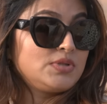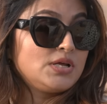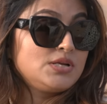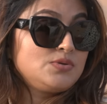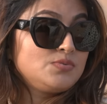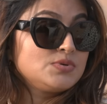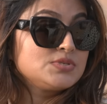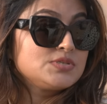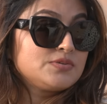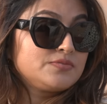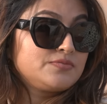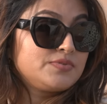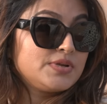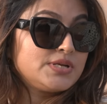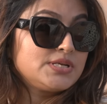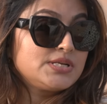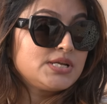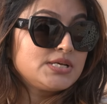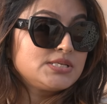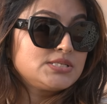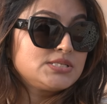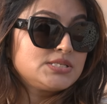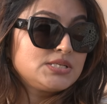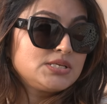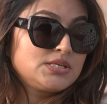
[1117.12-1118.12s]
that was a
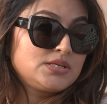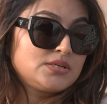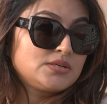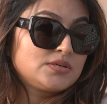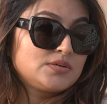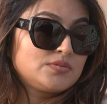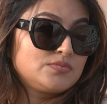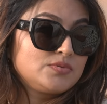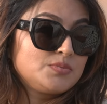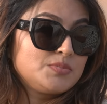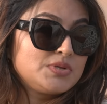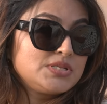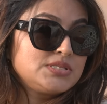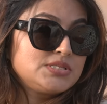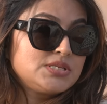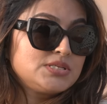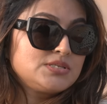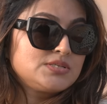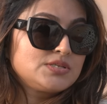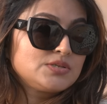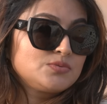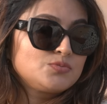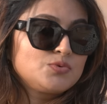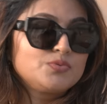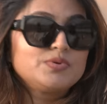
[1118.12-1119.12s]
fantastic women
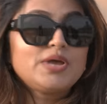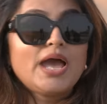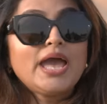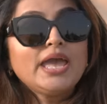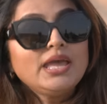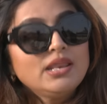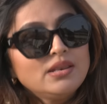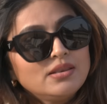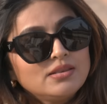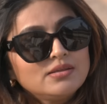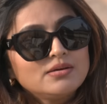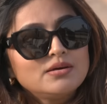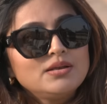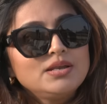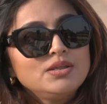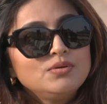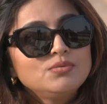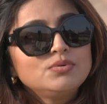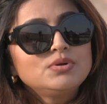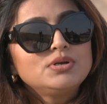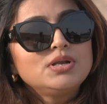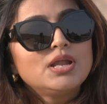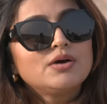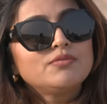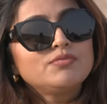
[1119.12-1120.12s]
centric movie. I
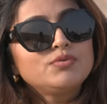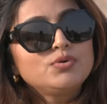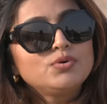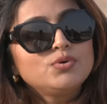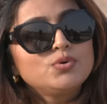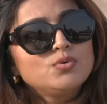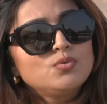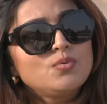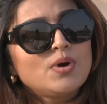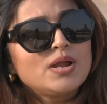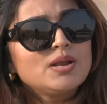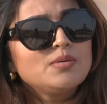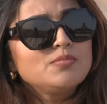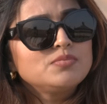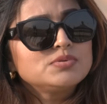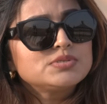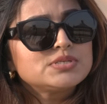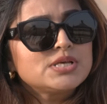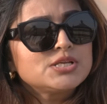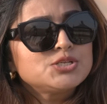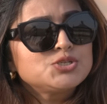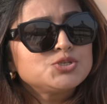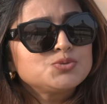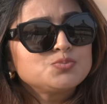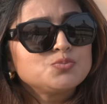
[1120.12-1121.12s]
really would love to do one
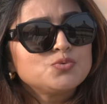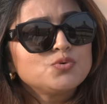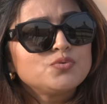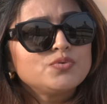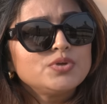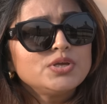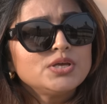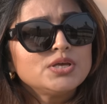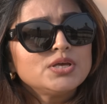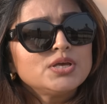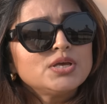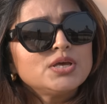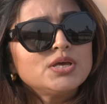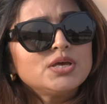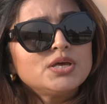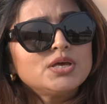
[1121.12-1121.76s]
such movie.